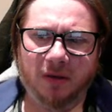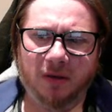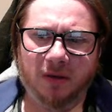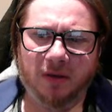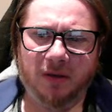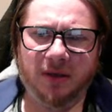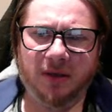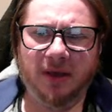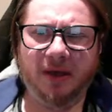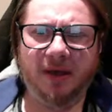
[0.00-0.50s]

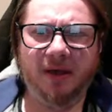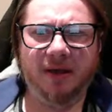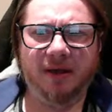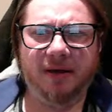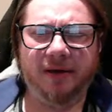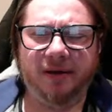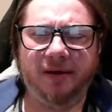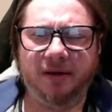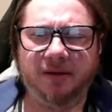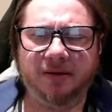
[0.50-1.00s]

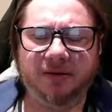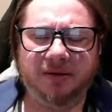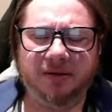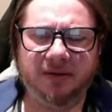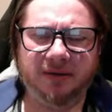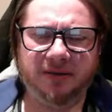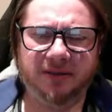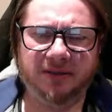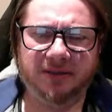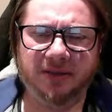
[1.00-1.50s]
yeah
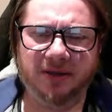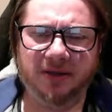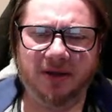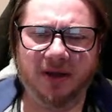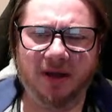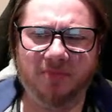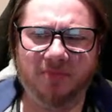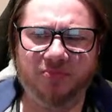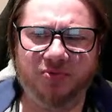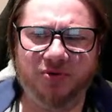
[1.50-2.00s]
it's uh,
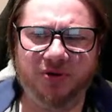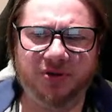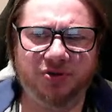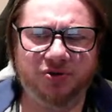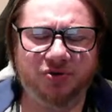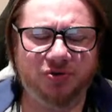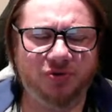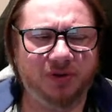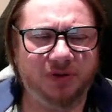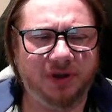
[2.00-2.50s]
i'm pretty
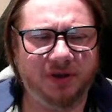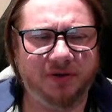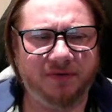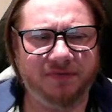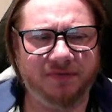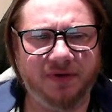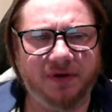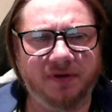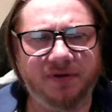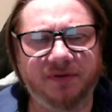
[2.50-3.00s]
sure they are
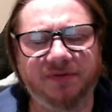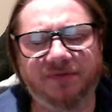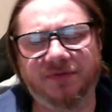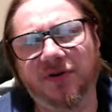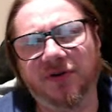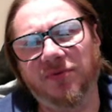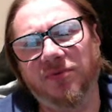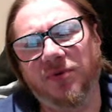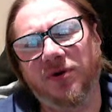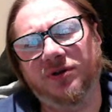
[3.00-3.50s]
very
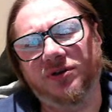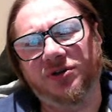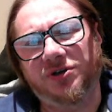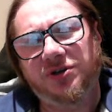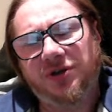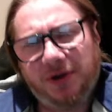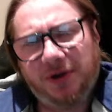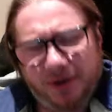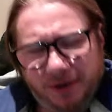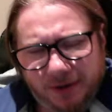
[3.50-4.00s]
very much
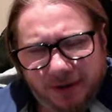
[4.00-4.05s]
uh,